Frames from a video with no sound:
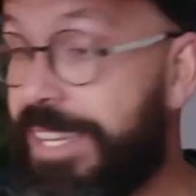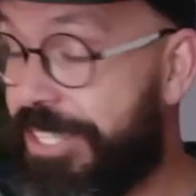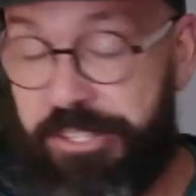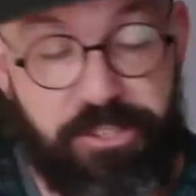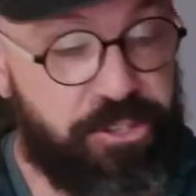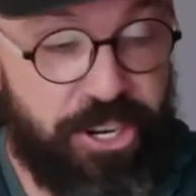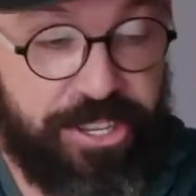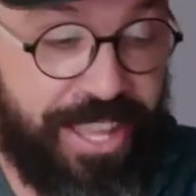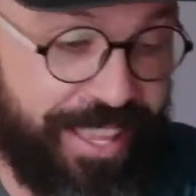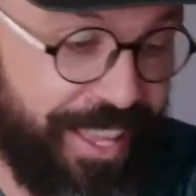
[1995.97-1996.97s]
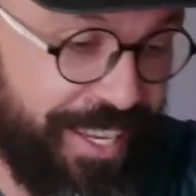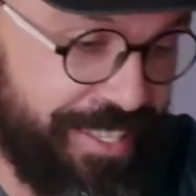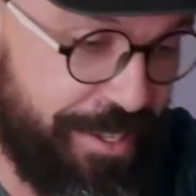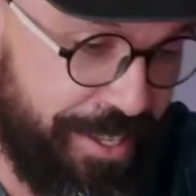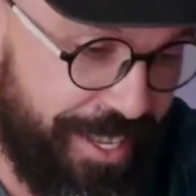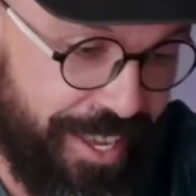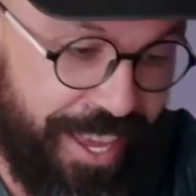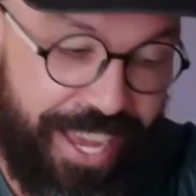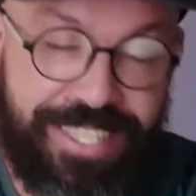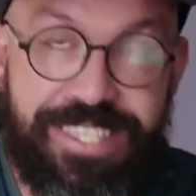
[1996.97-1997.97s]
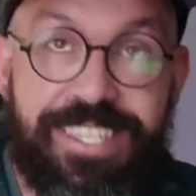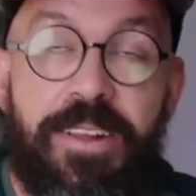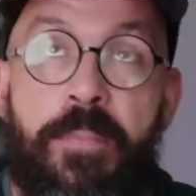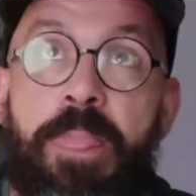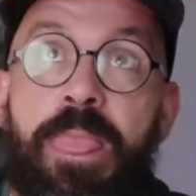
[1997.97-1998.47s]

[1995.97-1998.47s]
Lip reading: It's just like that. It's